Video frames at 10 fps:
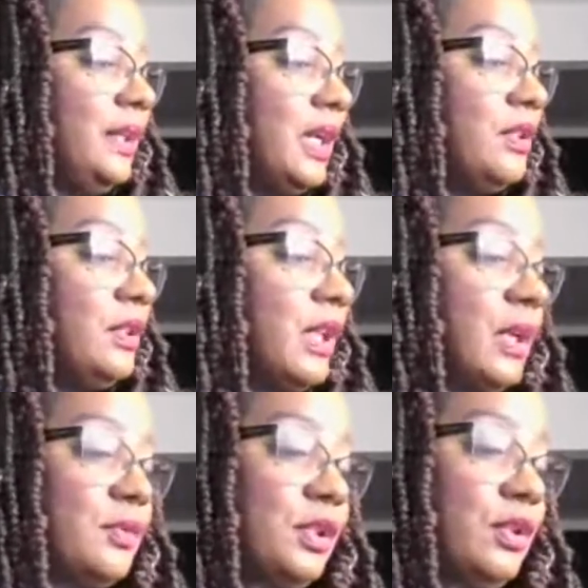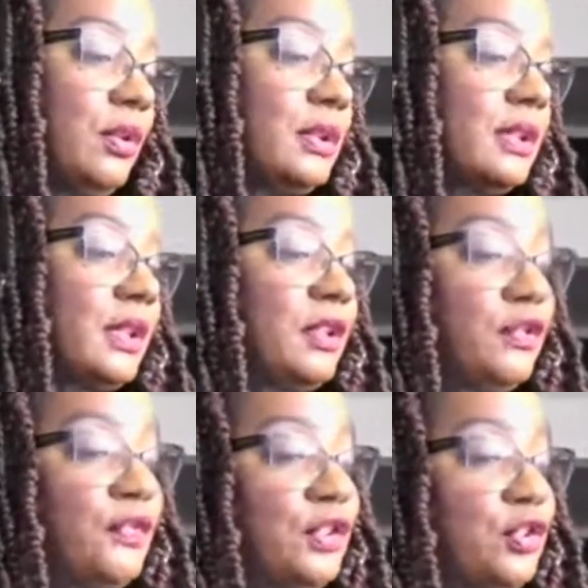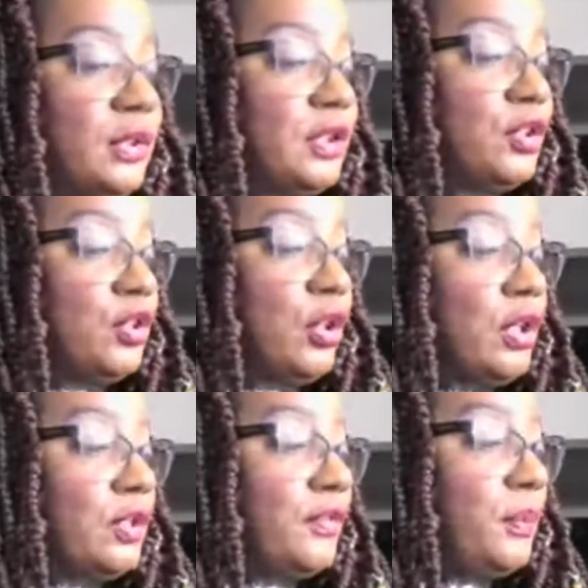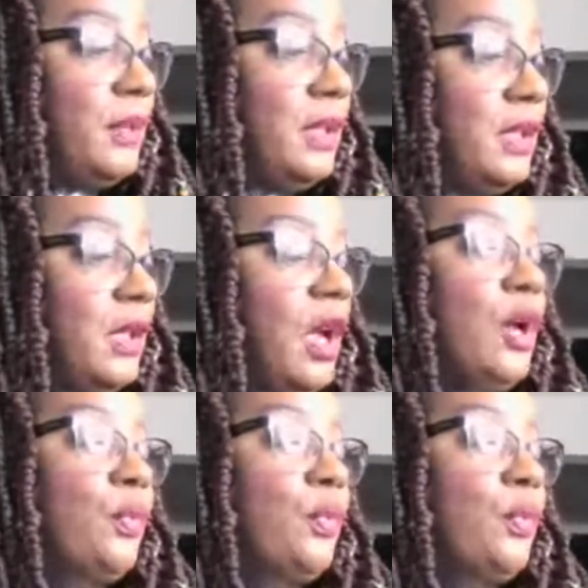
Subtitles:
Another time, she noticed that the officials in charge of a meeting